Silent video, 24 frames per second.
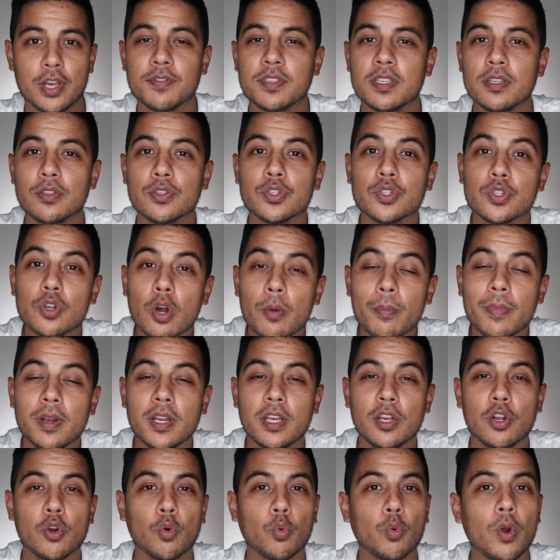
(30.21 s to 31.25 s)
I've seen so
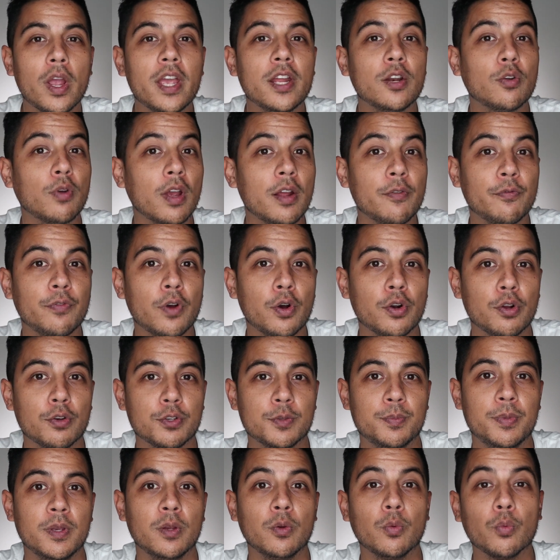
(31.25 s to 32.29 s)
many great
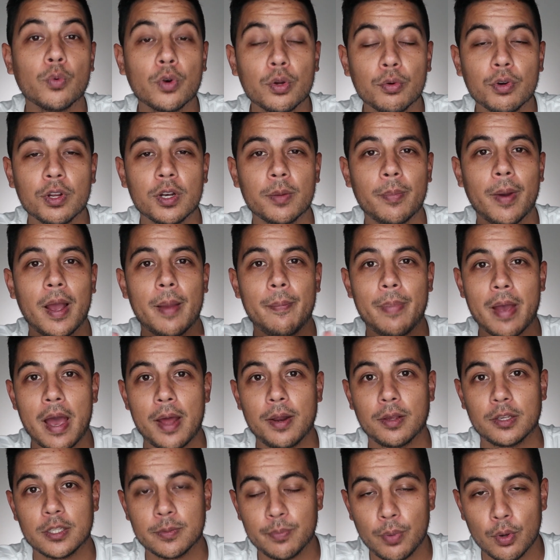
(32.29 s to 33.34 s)
photos being ruined by
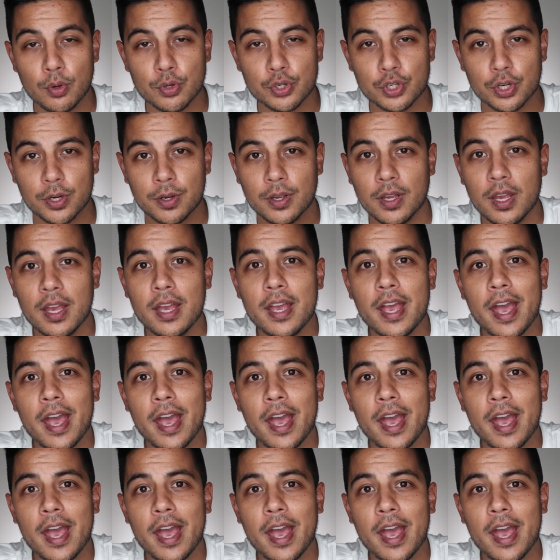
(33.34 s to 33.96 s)
bad exposure.